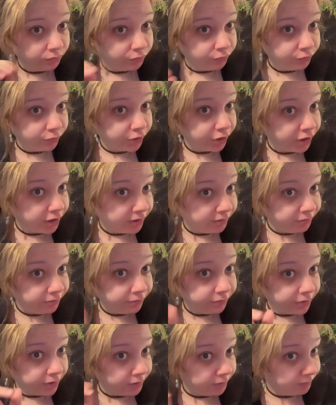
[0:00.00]

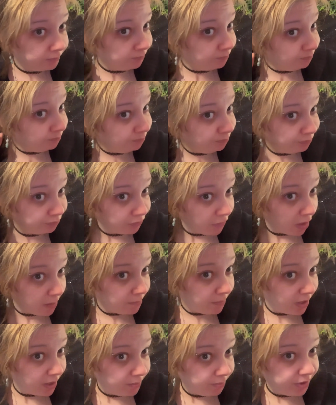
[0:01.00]
Forgive
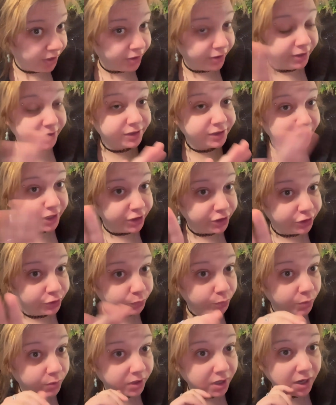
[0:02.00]
my appearance, I just
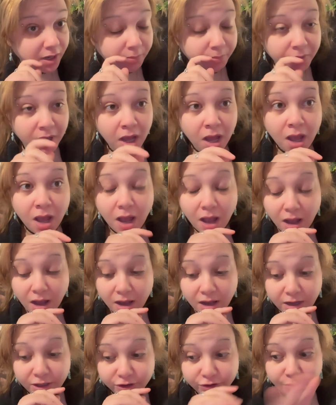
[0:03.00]
woke up.
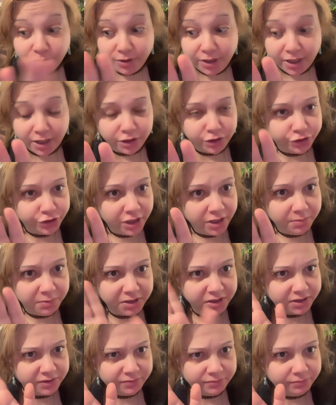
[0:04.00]
So yeah,
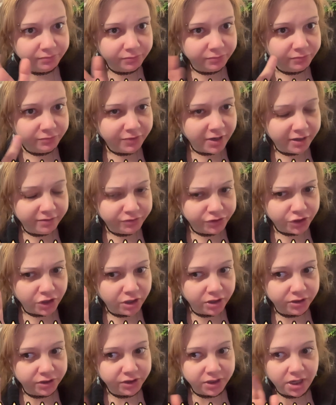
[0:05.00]
Shameless, 5
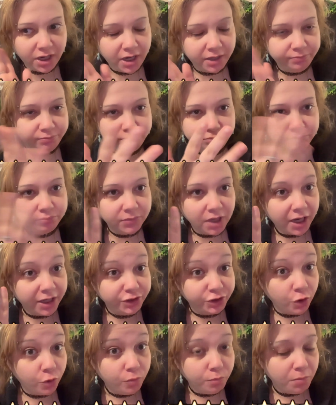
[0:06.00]
stars. I
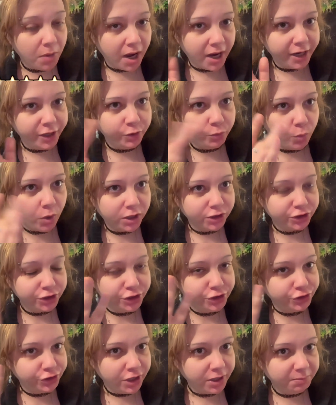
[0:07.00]
don't mind watching
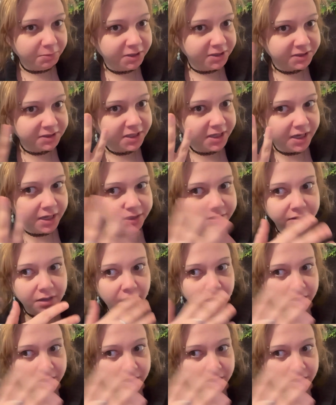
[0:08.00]
Shameless again.